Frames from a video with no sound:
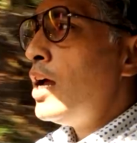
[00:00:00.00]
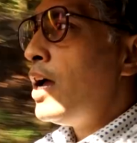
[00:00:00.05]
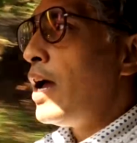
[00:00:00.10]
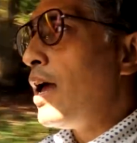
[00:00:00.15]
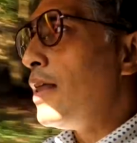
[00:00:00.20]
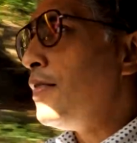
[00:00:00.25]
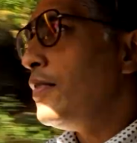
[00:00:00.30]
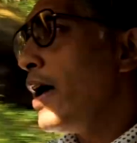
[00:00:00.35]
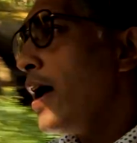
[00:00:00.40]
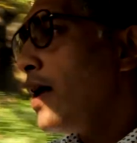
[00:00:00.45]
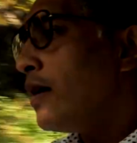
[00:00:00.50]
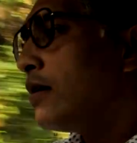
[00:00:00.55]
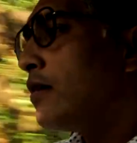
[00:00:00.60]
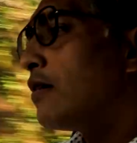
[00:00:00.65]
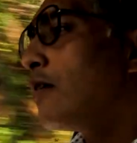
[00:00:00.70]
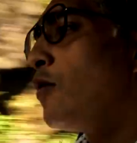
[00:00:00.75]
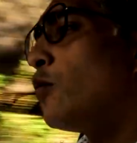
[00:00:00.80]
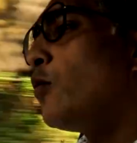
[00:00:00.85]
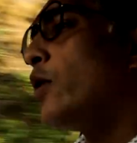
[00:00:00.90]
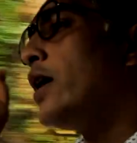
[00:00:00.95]
And then
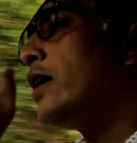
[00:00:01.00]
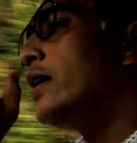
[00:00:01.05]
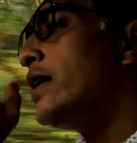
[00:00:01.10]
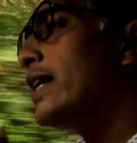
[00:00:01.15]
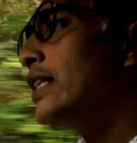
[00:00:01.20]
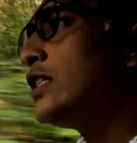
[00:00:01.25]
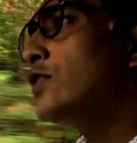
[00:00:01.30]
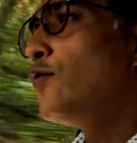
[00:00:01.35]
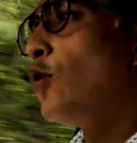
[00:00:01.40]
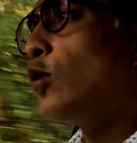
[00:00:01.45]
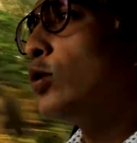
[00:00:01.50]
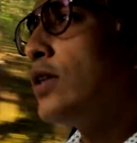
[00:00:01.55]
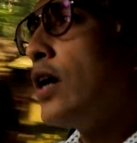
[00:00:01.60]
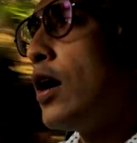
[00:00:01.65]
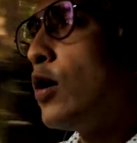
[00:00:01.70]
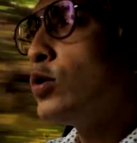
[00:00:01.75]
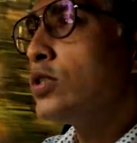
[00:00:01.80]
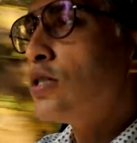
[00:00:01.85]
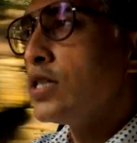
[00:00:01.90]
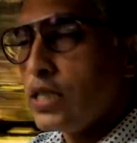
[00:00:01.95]
when it hits
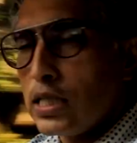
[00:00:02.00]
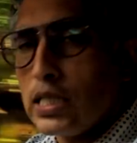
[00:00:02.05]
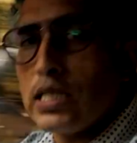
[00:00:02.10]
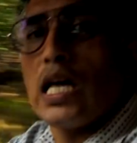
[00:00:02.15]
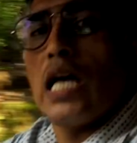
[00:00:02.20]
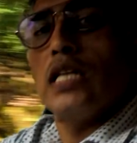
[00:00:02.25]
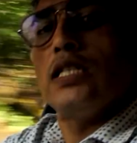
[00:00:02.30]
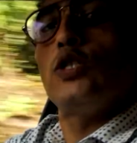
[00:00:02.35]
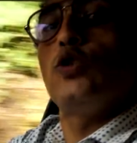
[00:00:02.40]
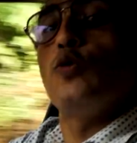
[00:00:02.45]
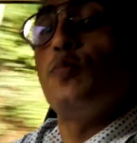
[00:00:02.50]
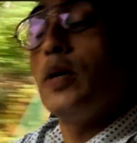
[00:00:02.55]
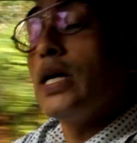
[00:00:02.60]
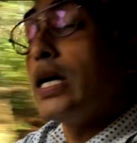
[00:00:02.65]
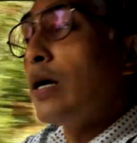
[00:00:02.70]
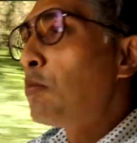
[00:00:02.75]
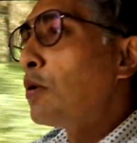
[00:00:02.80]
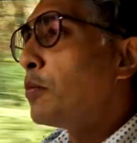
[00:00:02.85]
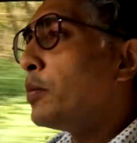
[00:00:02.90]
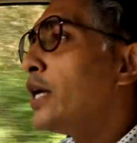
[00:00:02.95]
4000, it starts to pick
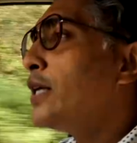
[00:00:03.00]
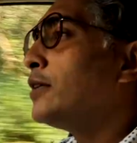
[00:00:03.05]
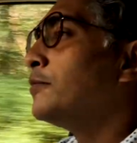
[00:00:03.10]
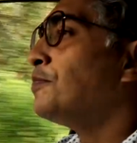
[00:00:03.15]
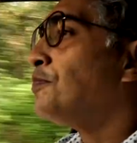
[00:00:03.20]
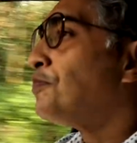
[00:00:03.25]
up a bit,